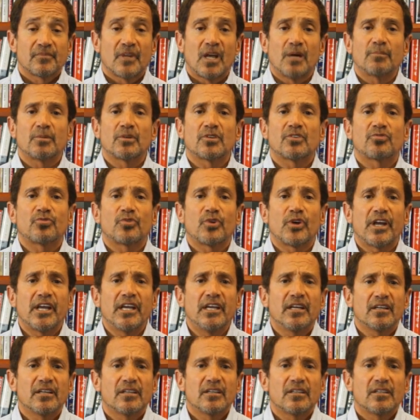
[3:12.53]
Number
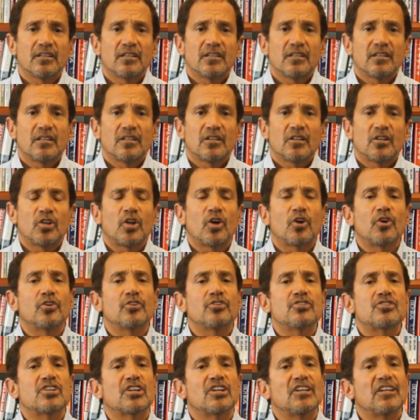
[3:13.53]
three,
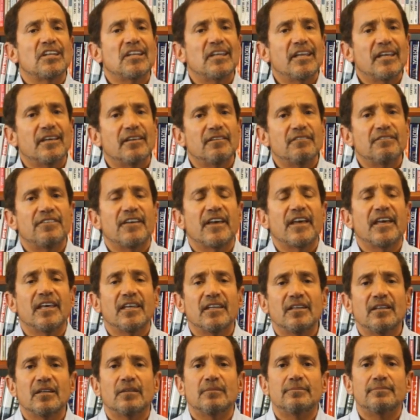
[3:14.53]
learn to live
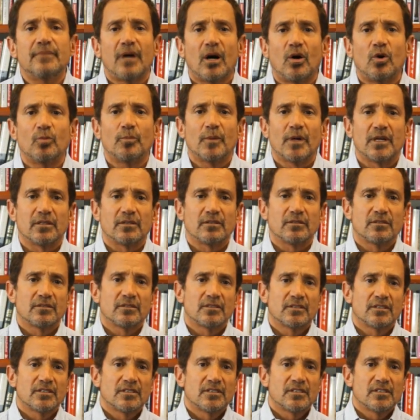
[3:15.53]
in the moment.
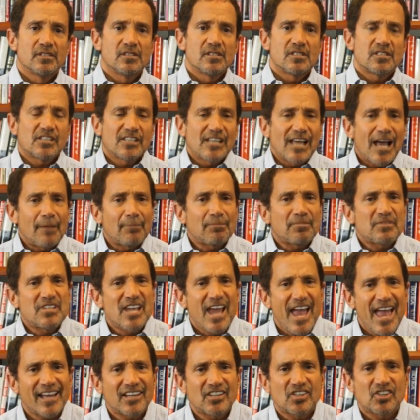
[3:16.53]
Stop
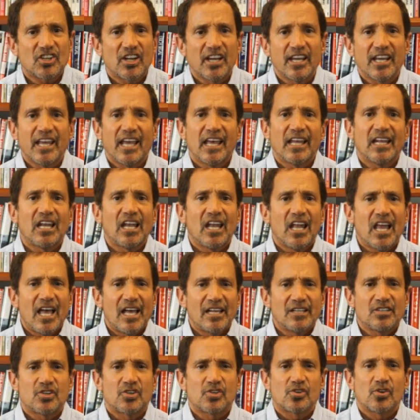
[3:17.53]
texting at
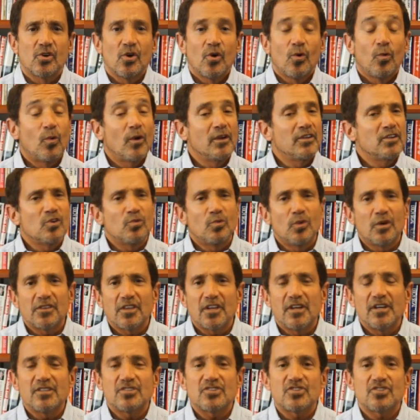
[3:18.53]
lunch when you're
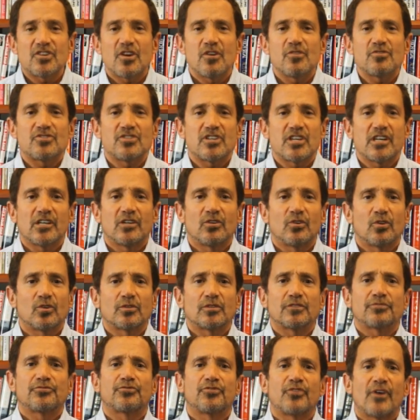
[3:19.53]
with an associate
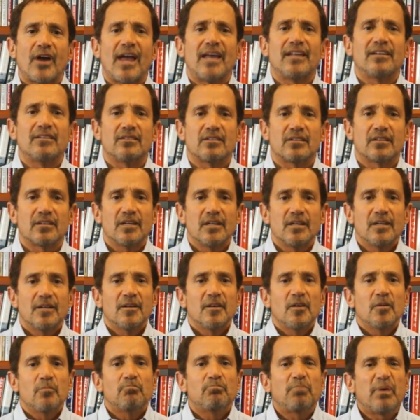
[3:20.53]
or a friend.
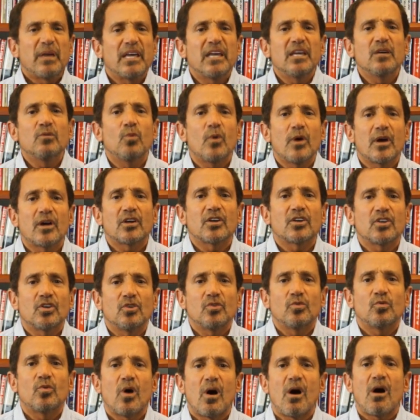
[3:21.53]
Be where
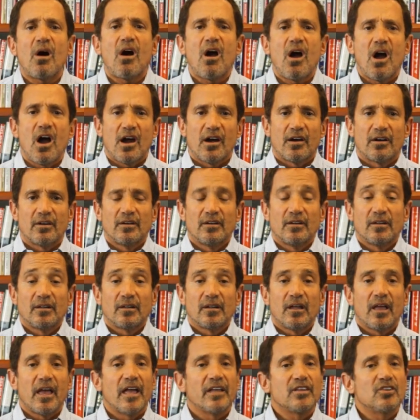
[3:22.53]
you are,
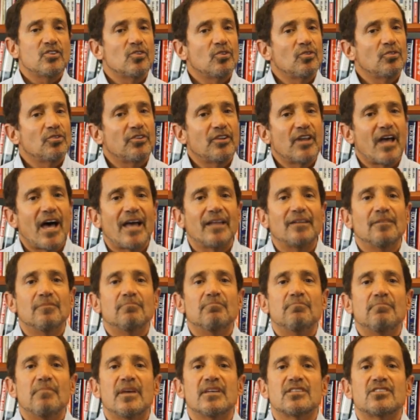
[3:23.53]
and you'll not
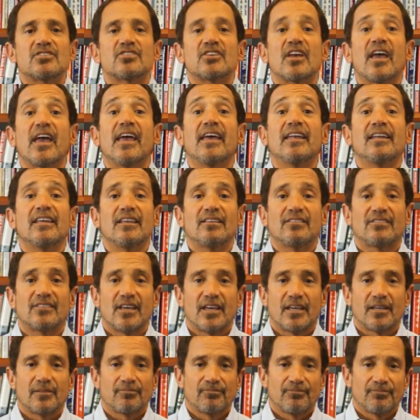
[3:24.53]
miss
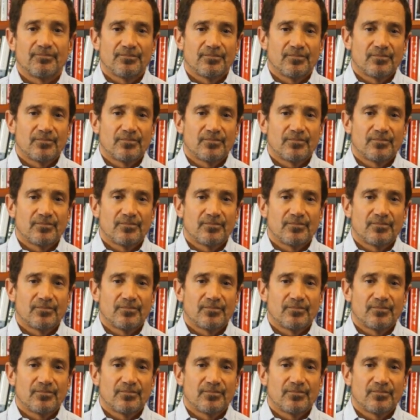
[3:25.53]
anything.